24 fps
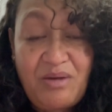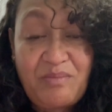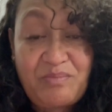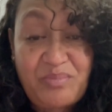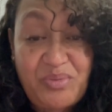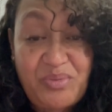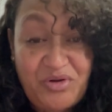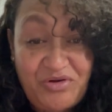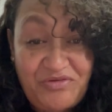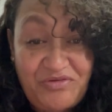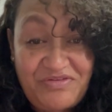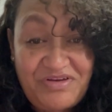
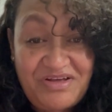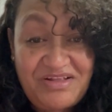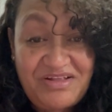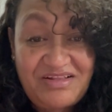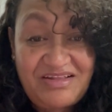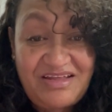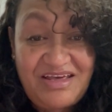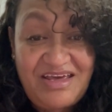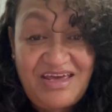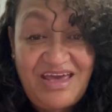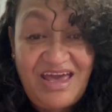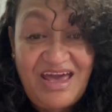
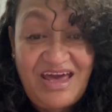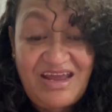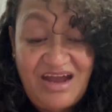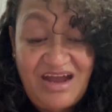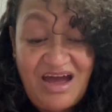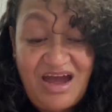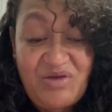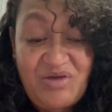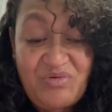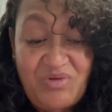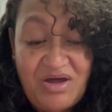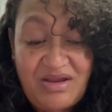perfectly and
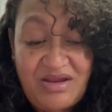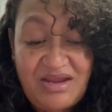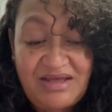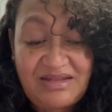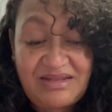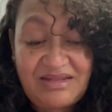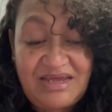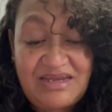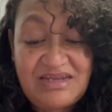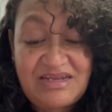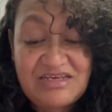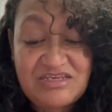
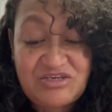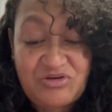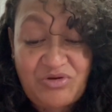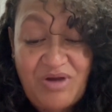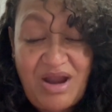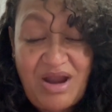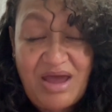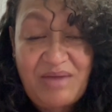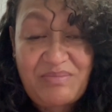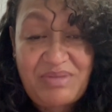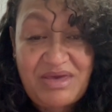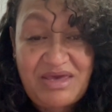ironically
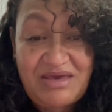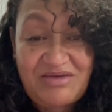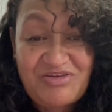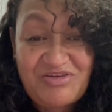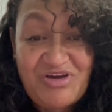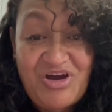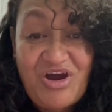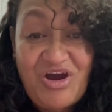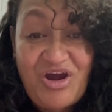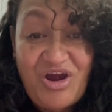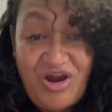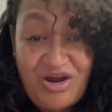describing
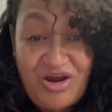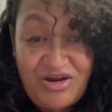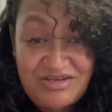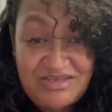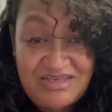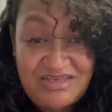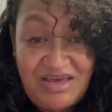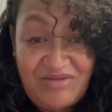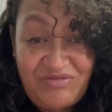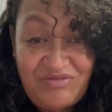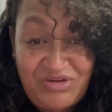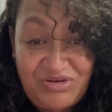our
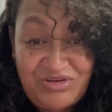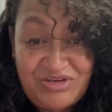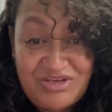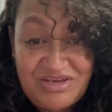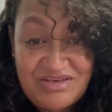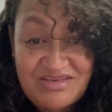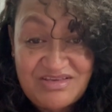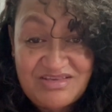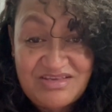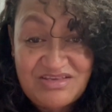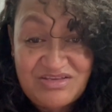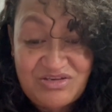Savior
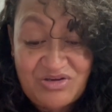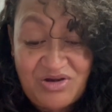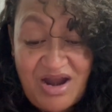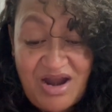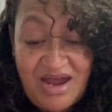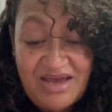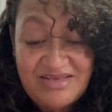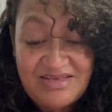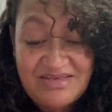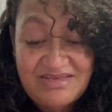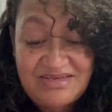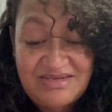Jesus
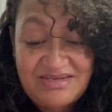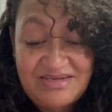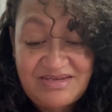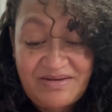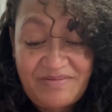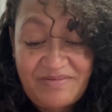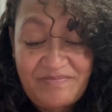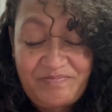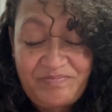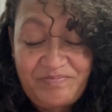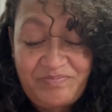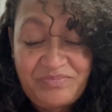Christ.
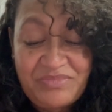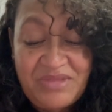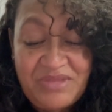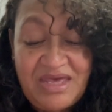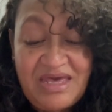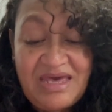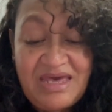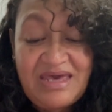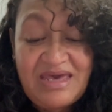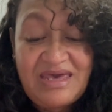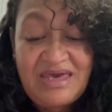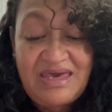
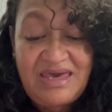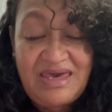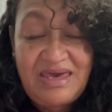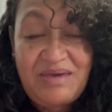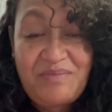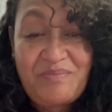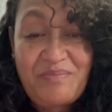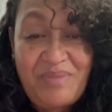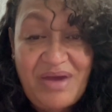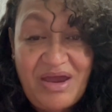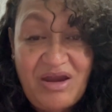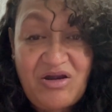He
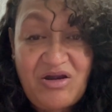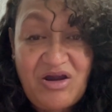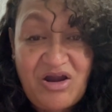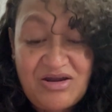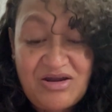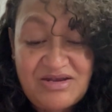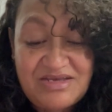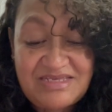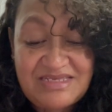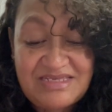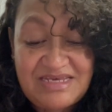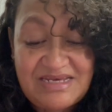bare
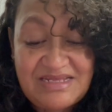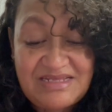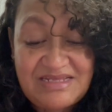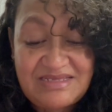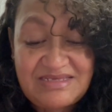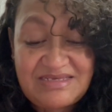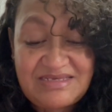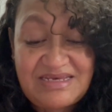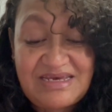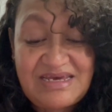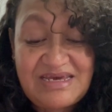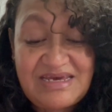our
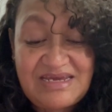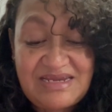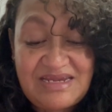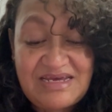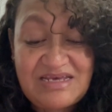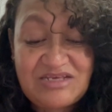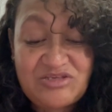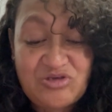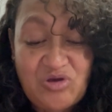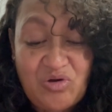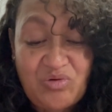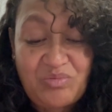sins in
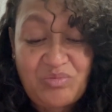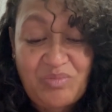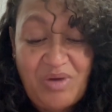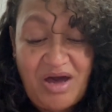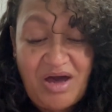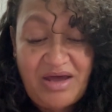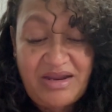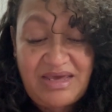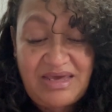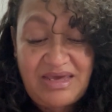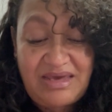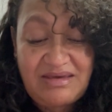his own
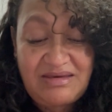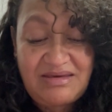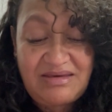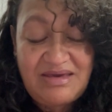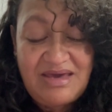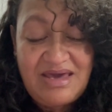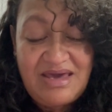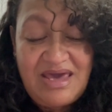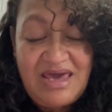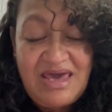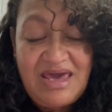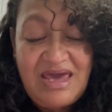body.
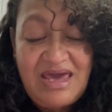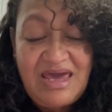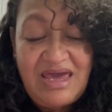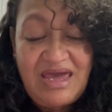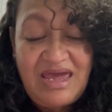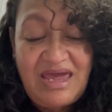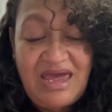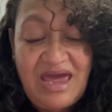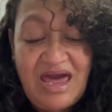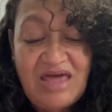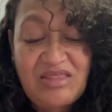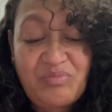
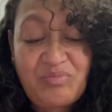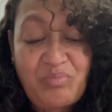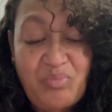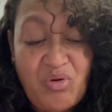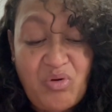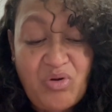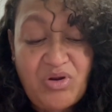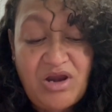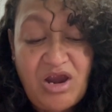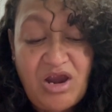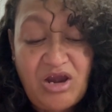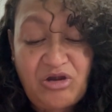He hath
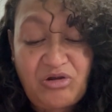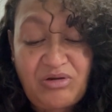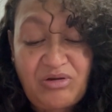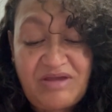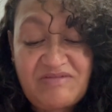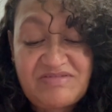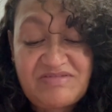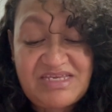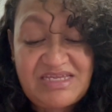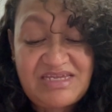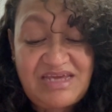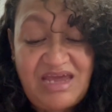borne our
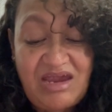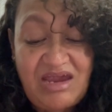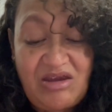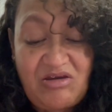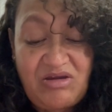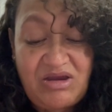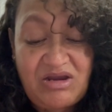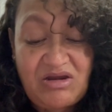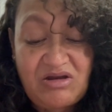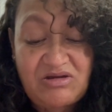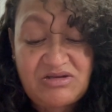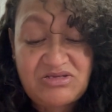griefs and
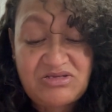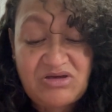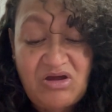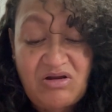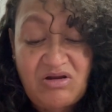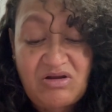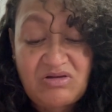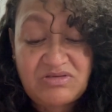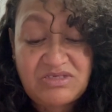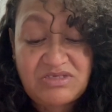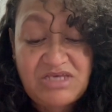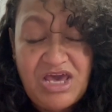carried our
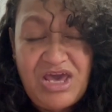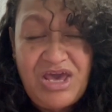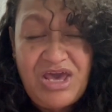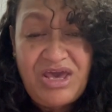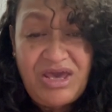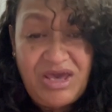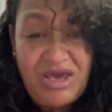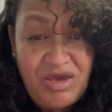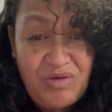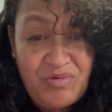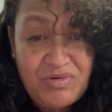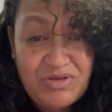sorrows.
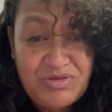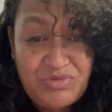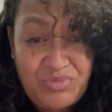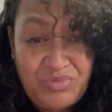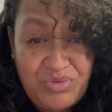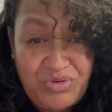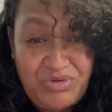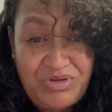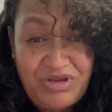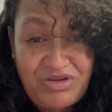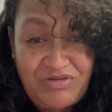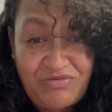He was
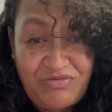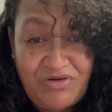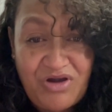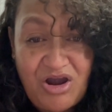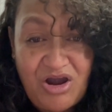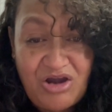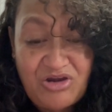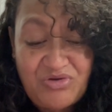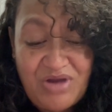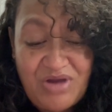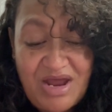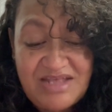wounded for
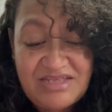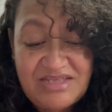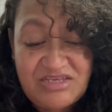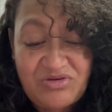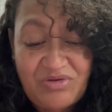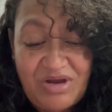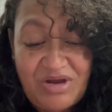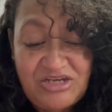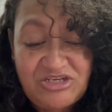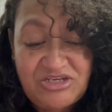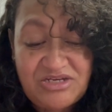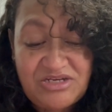our
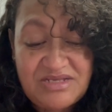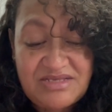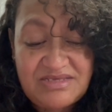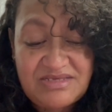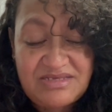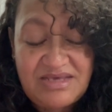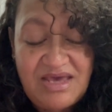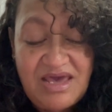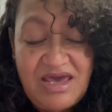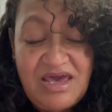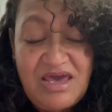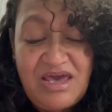
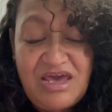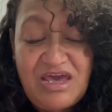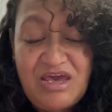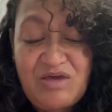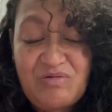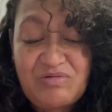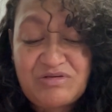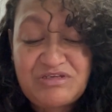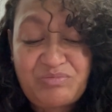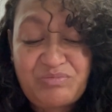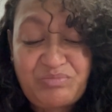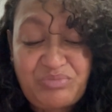transgressions. He
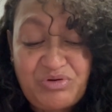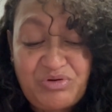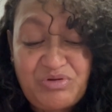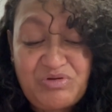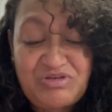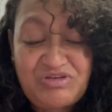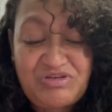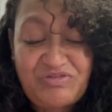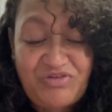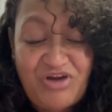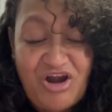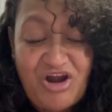was
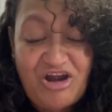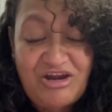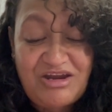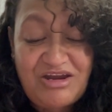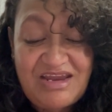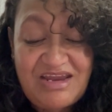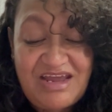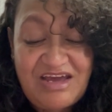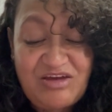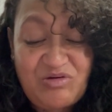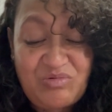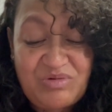bruised for our
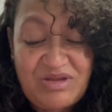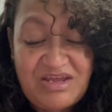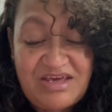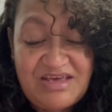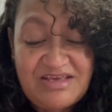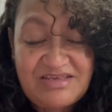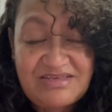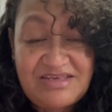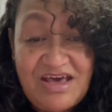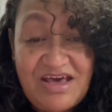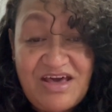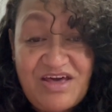
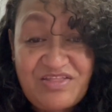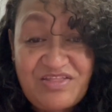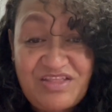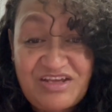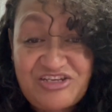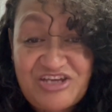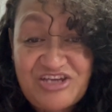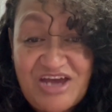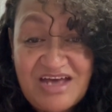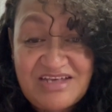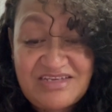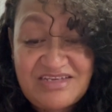iniquities. The
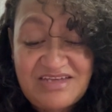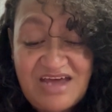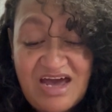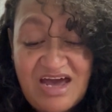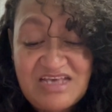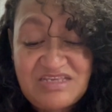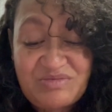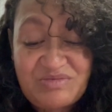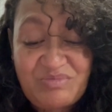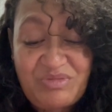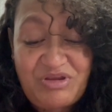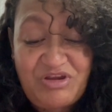
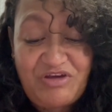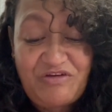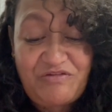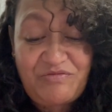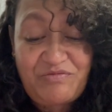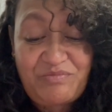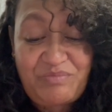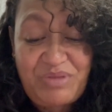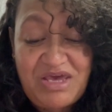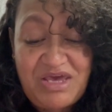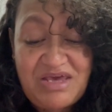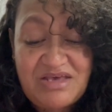chastisement
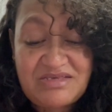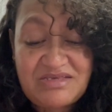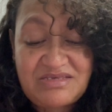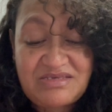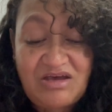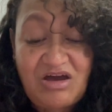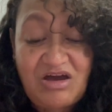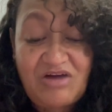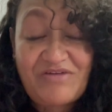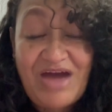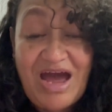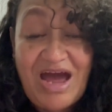of peace,
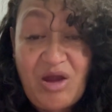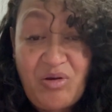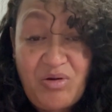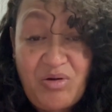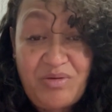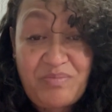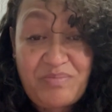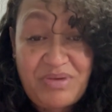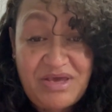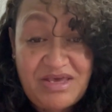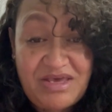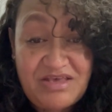of
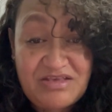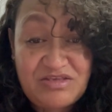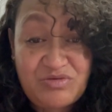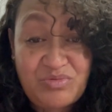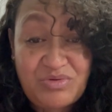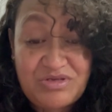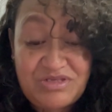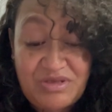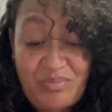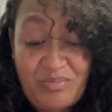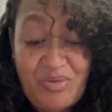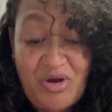our peace,
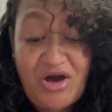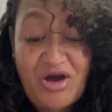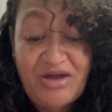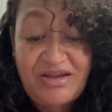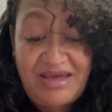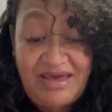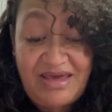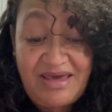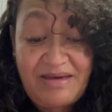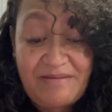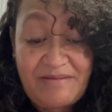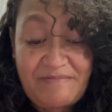was upon
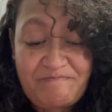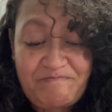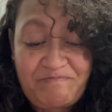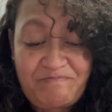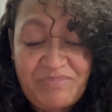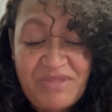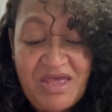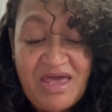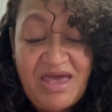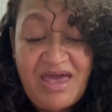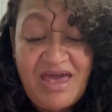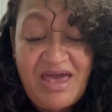him,
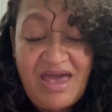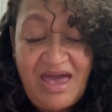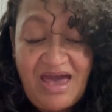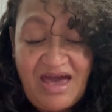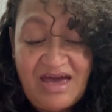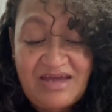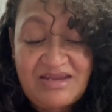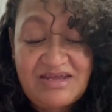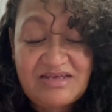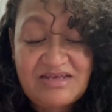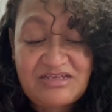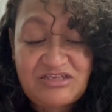
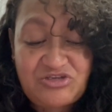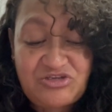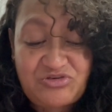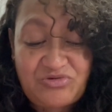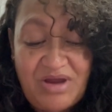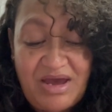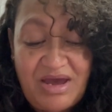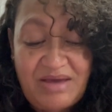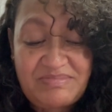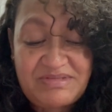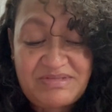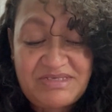and his
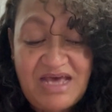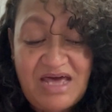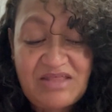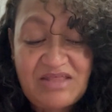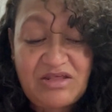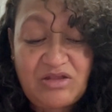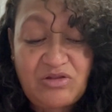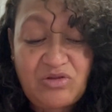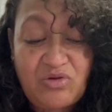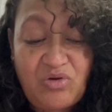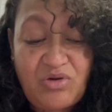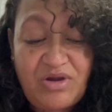stripes. And
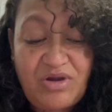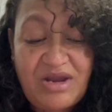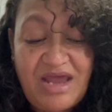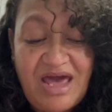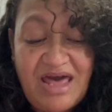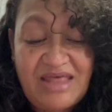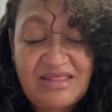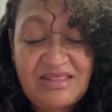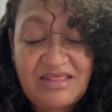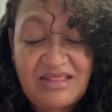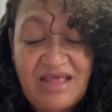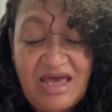the Lord
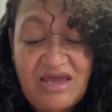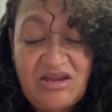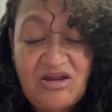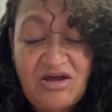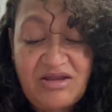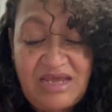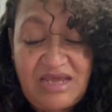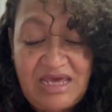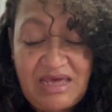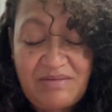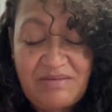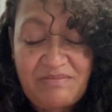hath laid
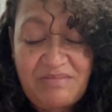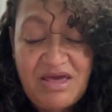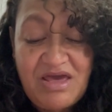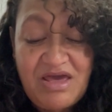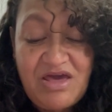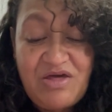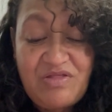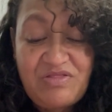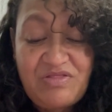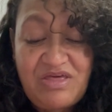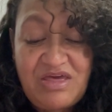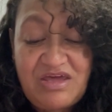on him
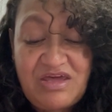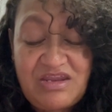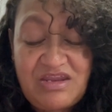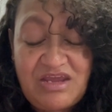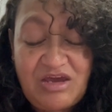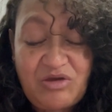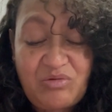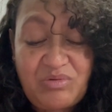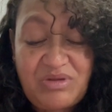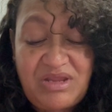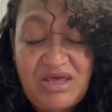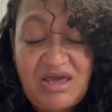the
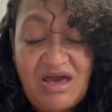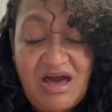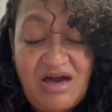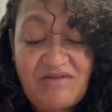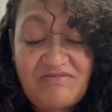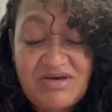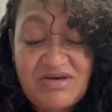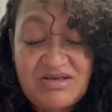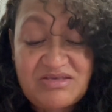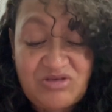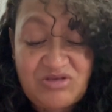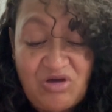iniquity of
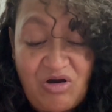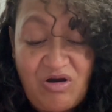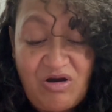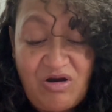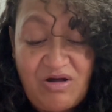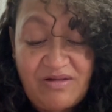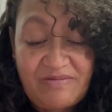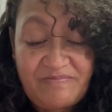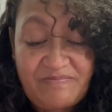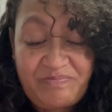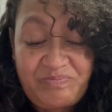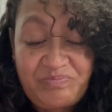us
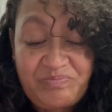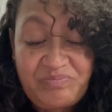all.